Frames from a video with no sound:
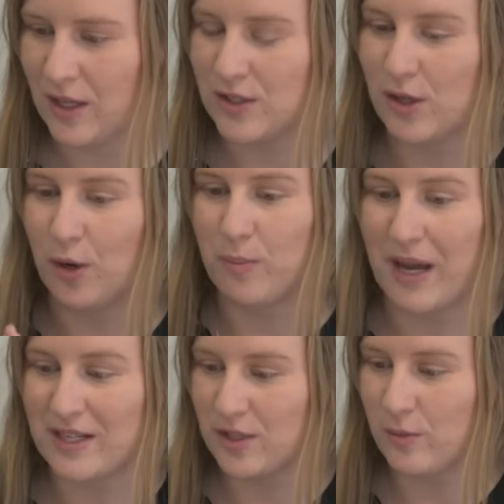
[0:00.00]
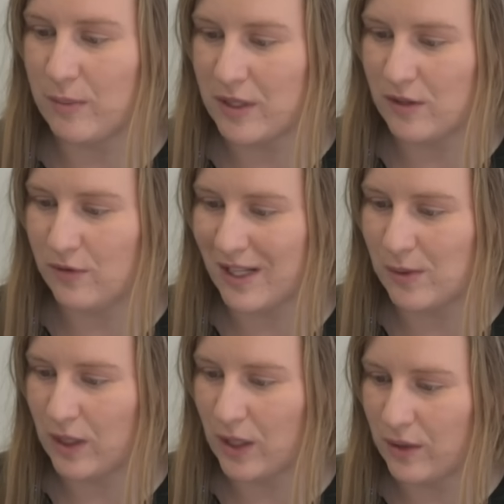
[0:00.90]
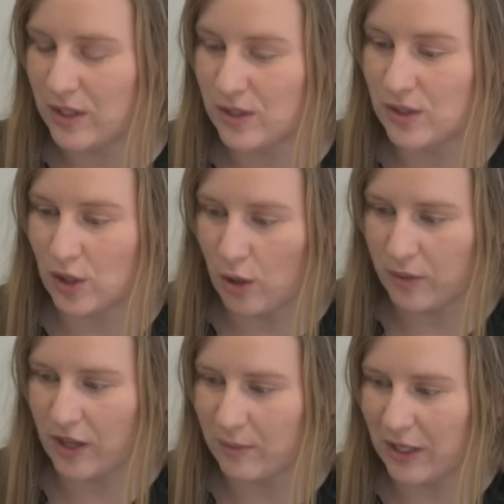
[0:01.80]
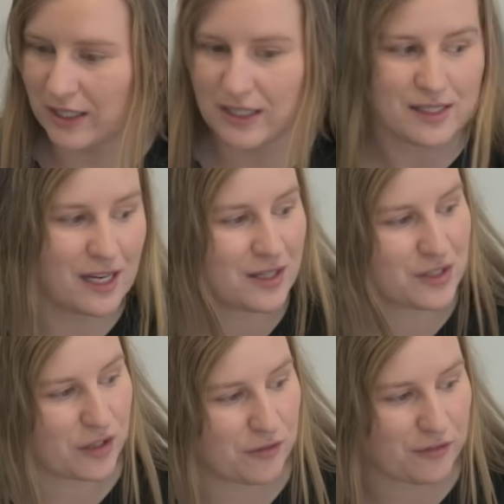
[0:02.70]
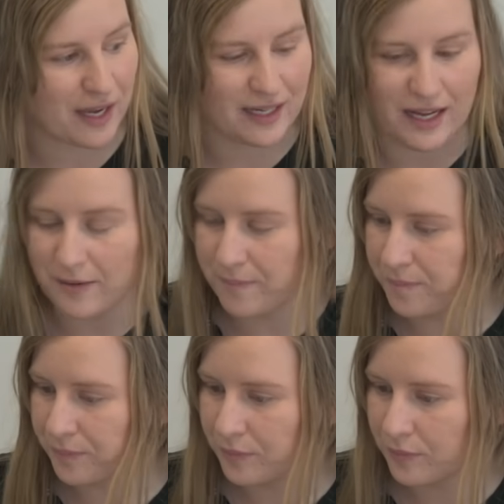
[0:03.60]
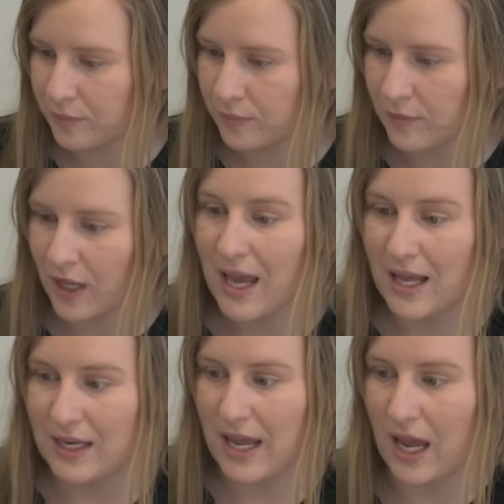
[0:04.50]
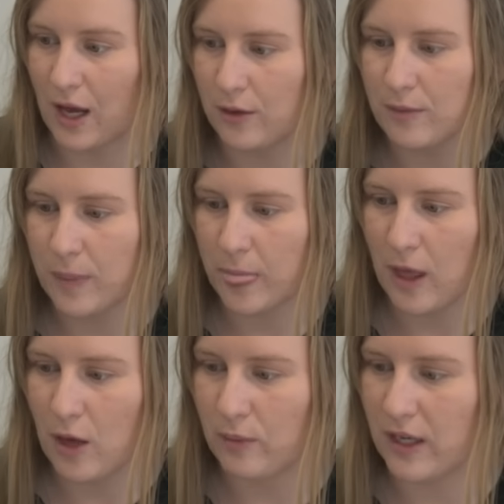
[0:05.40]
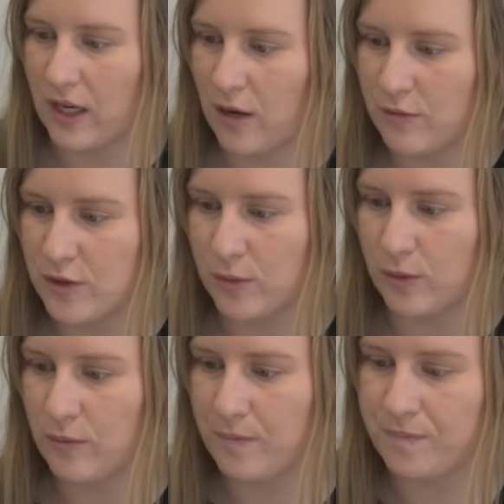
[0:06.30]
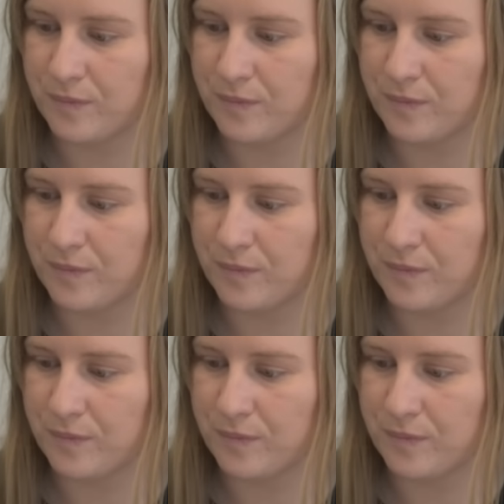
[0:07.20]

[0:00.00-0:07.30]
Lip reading: So back to the web interface, we're going to stop that playlist and it's going to fade out. Now we are comfortable